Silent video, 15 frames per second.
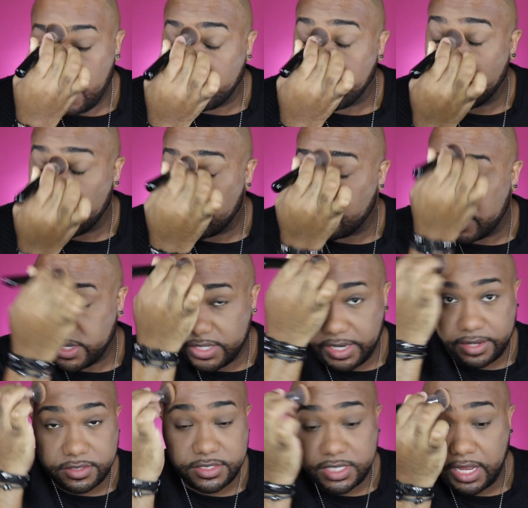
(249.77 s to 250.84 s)
I'm gonna run
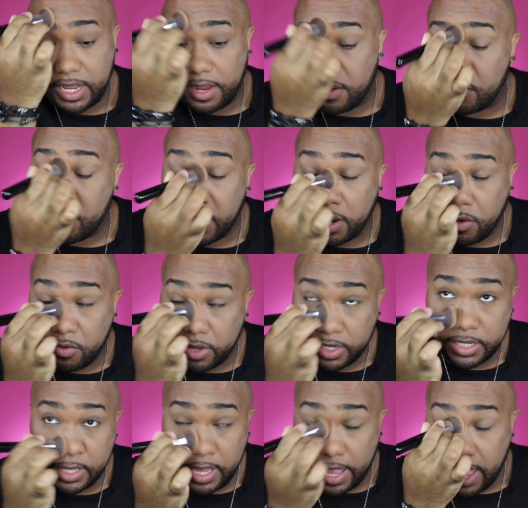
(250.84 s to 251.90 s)
downtown right
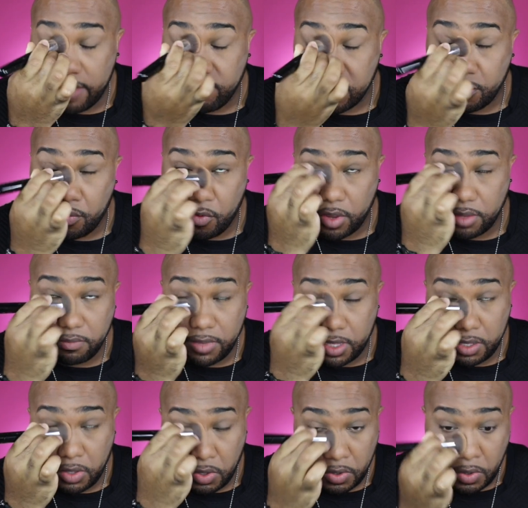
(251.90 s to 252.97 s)
quickly. I have an appointment